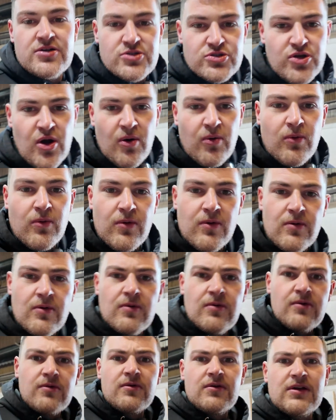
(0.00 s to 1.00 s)
So
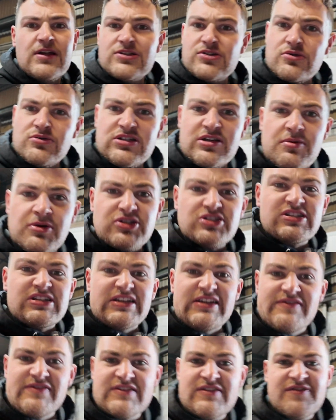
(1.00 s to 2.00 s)
let's go and see what
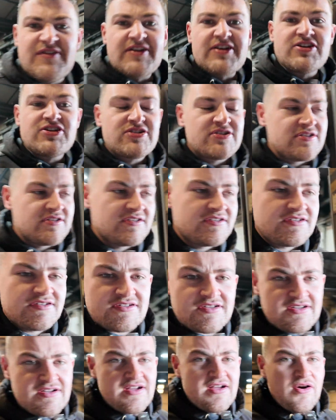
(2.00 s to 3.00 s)
Steve had finished.
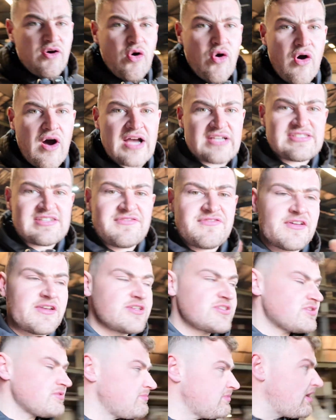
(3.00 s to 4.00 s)
Or has he
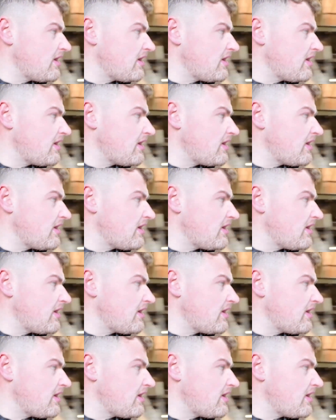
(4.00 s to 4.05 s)
finished them?